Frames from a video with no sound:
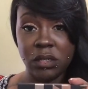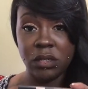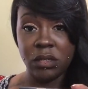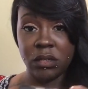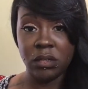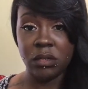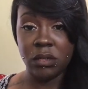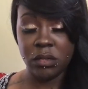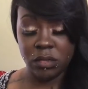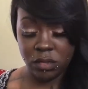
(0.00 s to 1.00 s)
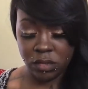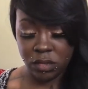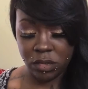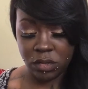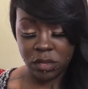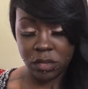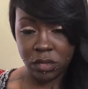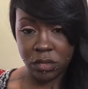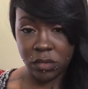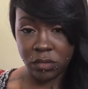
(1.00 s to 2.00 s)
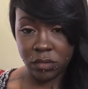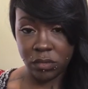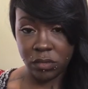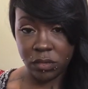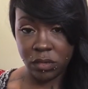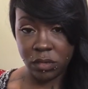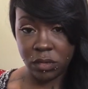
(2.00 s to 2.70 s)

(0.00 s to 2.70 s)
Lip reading: [no speech]